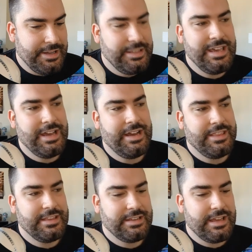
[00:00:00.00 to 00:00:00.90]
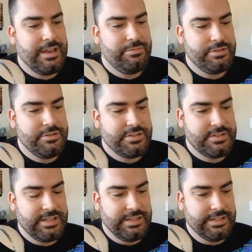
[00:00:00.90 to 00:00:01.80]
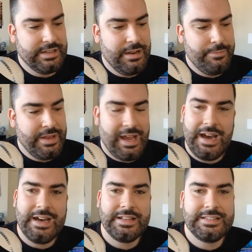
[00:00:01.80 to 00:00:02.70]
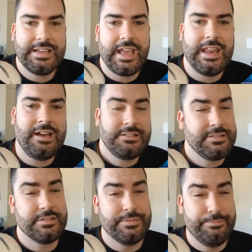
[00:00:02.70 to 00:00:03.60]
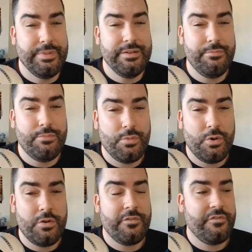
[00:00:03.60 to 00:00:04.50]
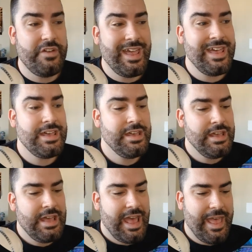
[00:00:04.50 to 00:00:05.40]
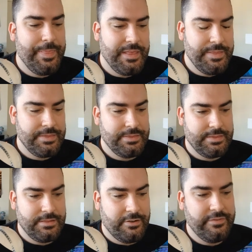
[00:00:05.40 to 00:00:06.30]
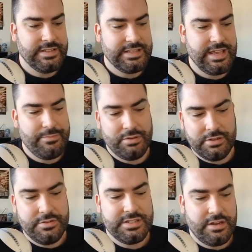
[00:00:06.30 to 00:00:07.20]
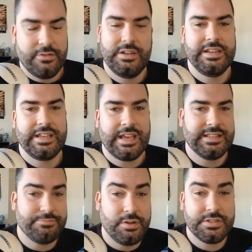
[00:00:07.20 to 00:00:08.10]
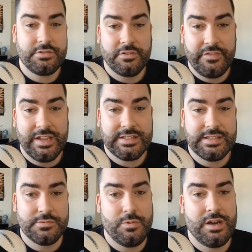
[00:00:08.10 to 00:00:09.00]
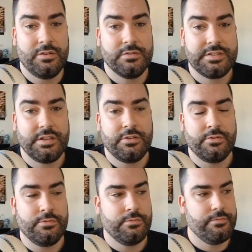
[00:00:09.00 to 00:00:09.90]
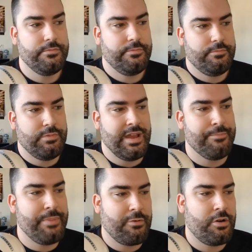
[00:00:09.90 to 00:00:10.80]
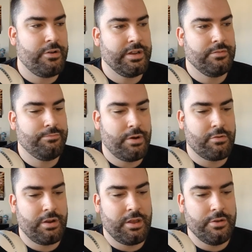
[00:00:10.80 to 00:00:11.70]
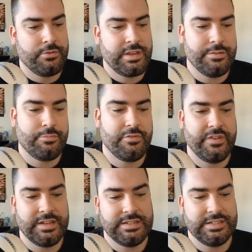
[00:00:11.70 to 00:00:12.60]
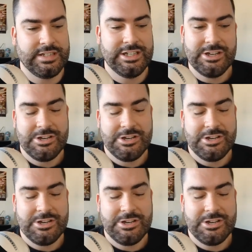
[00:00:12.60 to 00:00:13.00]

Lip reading: yeah, I think Appaloosa is a little bit harder to get out, so it's a bit more fair. And then obviously Appaloosa only negates monster effects as well, so where Baron and Borreload can prevent a